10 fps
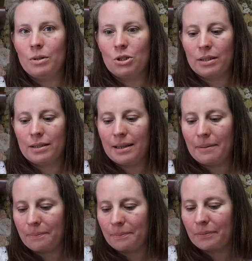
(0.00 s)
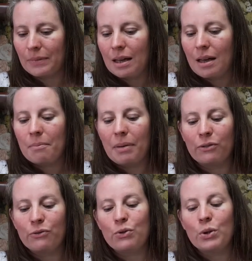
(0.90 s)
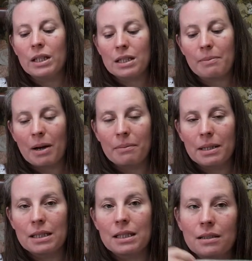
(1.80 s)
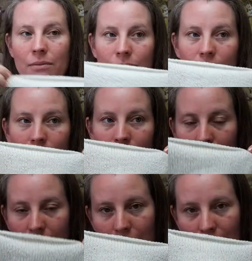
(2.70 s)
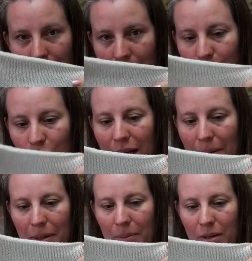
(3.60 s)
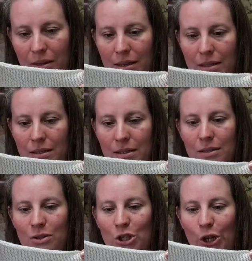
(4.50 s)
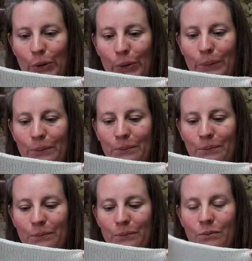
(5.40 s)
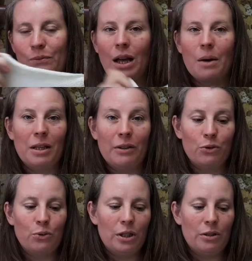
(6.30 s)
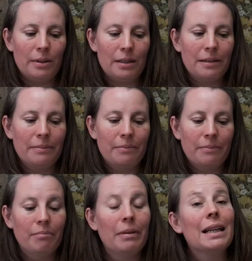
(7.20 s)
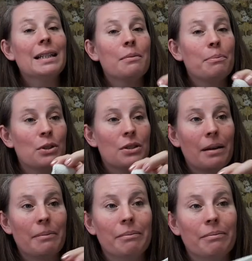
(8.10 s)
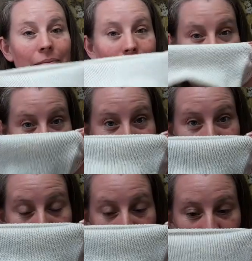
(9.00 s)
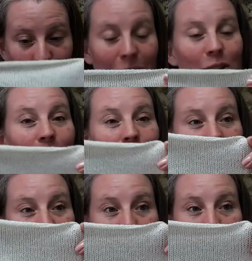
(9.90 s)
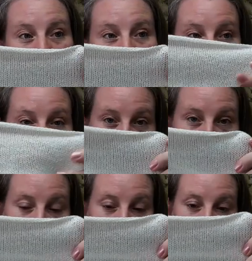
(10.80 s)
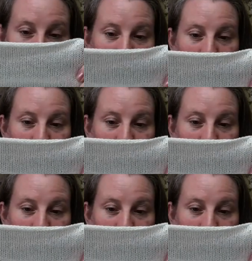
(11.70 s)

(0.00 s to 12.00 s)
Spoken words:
We shall see. But for this moment, I'm not happy with this, so I will have to redo it. But I did put some time into it, so I just wanted to show it